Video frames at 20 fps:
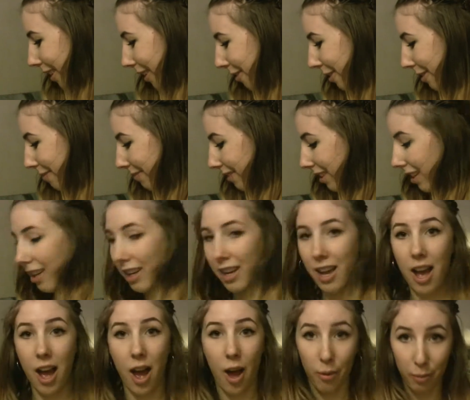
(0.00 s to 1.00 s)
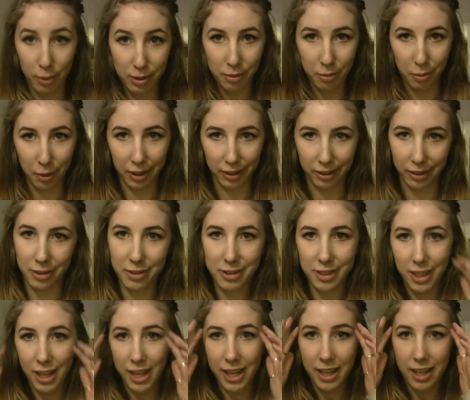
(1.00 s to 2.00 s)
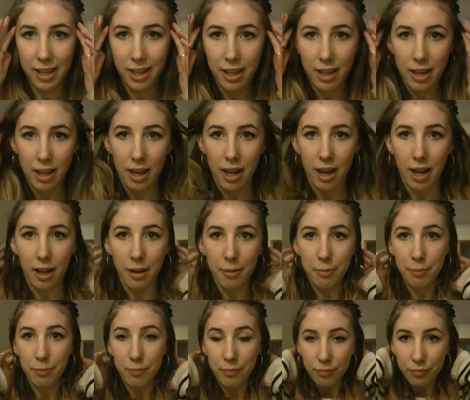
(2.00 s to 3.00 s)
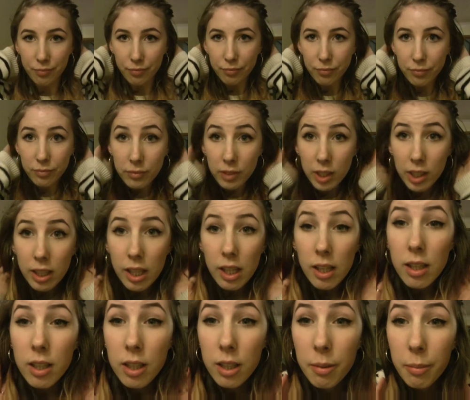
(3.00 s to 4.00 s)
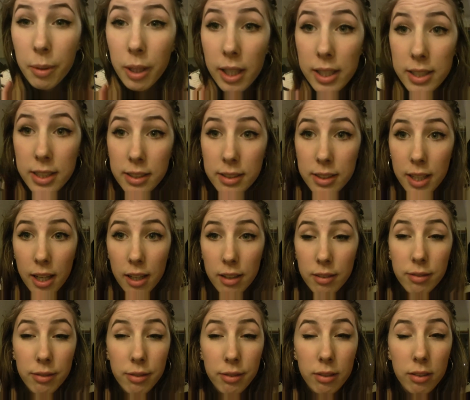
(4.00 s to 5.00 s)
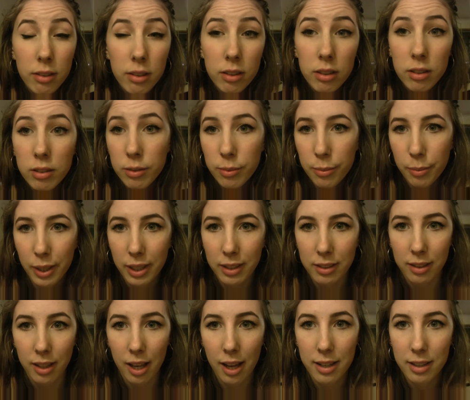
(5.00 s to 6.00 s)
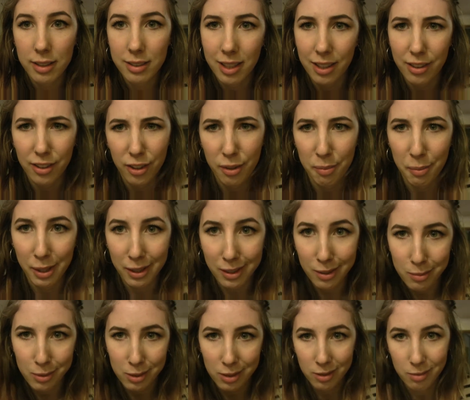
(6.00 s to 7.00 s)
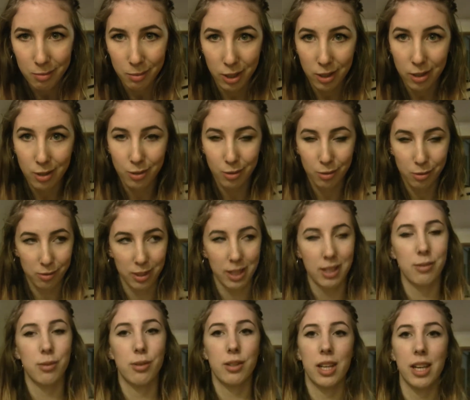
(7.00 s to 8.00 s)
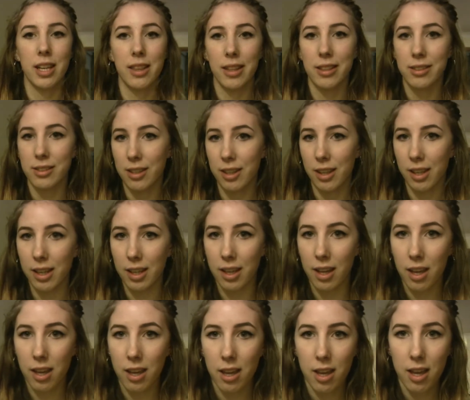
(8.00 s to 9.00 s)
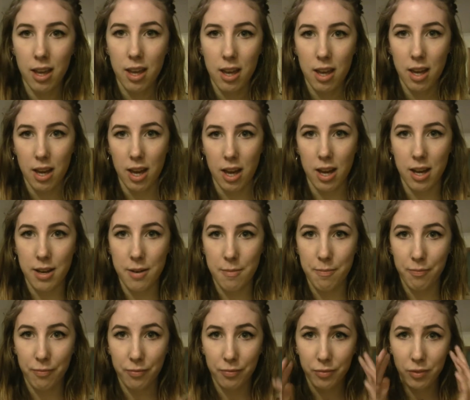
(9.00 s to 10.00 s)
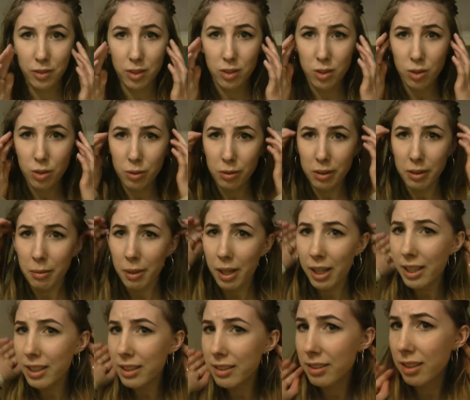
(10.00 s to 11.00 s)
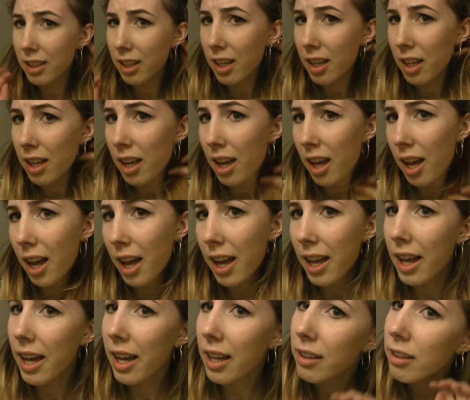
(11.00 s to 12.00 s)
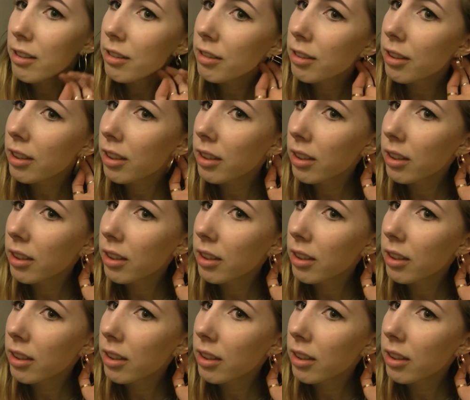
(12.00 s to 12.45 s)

anyway, I wasn't wearing those today. Um, but I just have winged liner, nothing on my lips, just my usual face routine, that sort of thing. Um, jewellery wise, I have